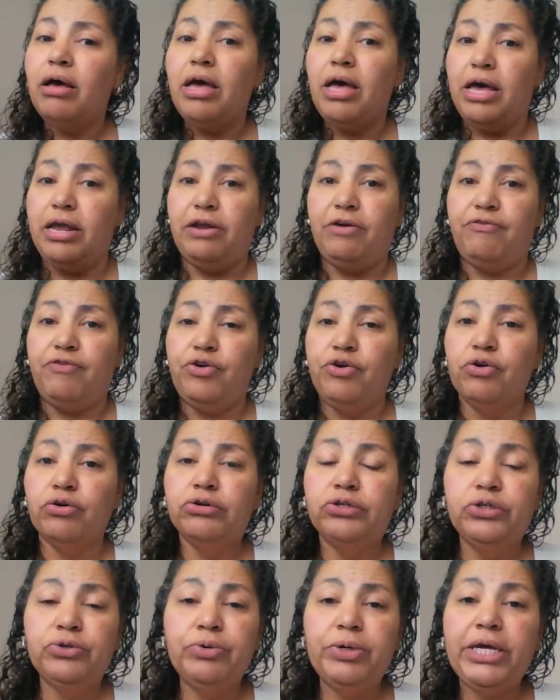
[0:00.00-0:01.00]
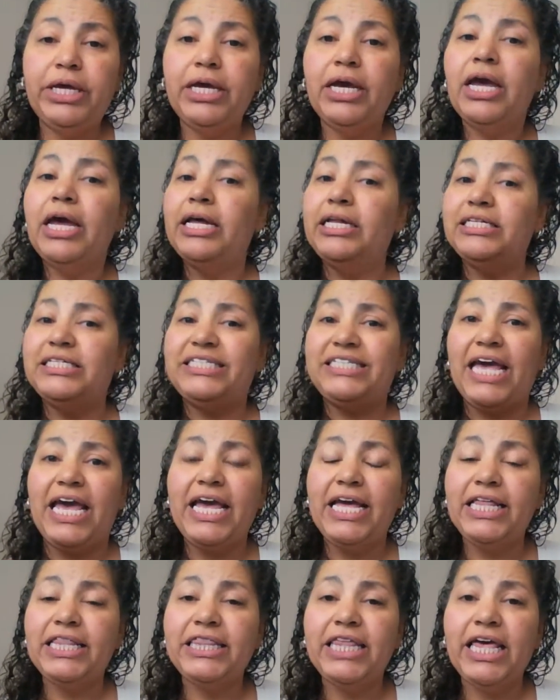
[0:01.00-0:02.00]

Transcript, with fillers: And if you're doing and saying